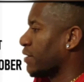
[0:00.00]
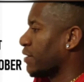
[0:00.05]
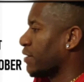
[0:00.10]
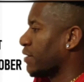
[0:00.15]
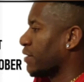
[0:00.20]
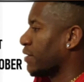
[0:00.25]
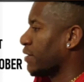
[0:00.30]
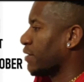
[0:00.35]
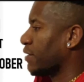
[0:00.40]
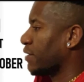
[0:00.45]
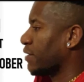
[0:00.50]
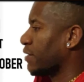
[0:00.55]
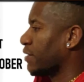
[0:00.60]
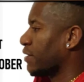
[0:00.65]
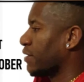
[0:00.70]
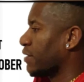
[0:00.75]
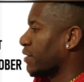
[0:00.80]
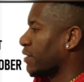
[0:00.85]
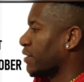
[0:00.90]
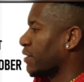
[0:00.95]

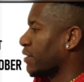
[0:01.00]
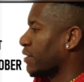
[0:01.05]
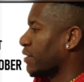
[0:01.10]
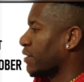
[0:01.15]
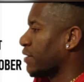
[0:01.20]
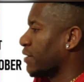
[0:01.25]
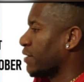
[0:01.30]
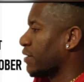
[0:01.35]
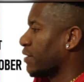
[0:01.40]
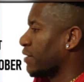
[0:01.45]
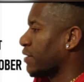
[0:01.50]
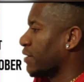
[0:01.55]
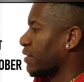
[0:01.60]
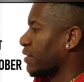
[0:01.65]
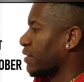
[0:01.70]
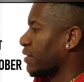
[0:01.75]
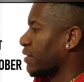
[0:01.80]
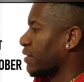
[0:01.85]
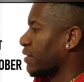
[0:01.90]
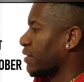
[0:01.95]

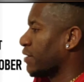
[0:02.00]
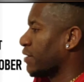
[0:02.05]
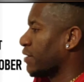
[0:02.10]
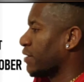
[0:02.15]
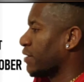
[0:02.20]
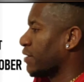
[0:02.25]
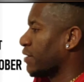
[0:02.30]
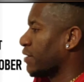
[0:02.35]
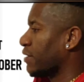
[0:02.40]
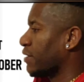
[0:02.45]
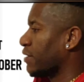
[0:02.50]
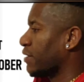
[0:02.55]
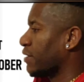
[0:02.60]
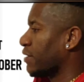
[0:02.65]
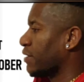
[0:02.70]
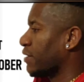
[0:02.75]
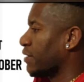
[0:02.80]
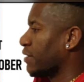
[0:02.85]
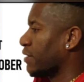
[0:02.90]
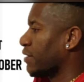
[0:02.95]

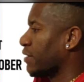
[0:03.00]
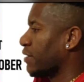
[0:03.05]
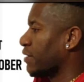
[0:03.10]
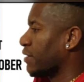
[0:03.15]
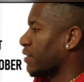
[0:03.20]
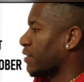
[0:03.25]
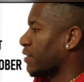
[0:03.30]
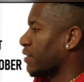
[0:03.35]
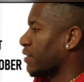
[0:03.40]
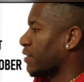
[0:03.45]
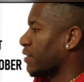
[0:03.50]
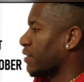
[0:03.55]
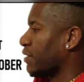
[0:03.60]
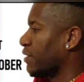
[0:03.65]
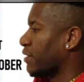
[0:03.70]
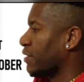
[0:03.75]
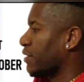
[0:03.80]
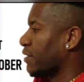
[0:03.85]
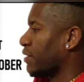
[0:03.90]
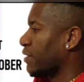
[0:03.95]

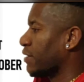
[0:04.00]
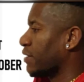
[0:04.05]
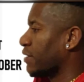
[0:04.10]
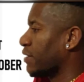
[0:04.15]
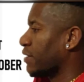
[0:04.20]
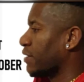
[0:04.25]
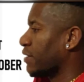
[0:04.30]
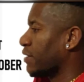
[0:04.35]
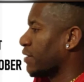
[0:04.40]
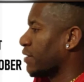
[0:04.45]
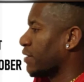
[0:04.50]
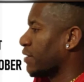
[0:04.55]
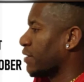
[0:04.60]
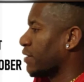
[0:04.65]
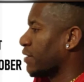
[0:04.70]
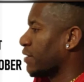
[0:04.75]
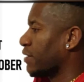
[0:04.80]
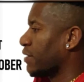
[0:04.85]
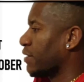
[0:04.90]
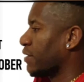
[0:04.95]

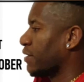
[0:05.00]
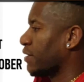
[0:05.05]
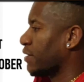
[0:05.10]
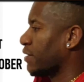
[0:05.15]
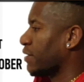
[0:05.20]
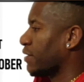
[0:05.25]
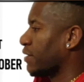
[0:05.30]
This is a still picture; no speech is visible.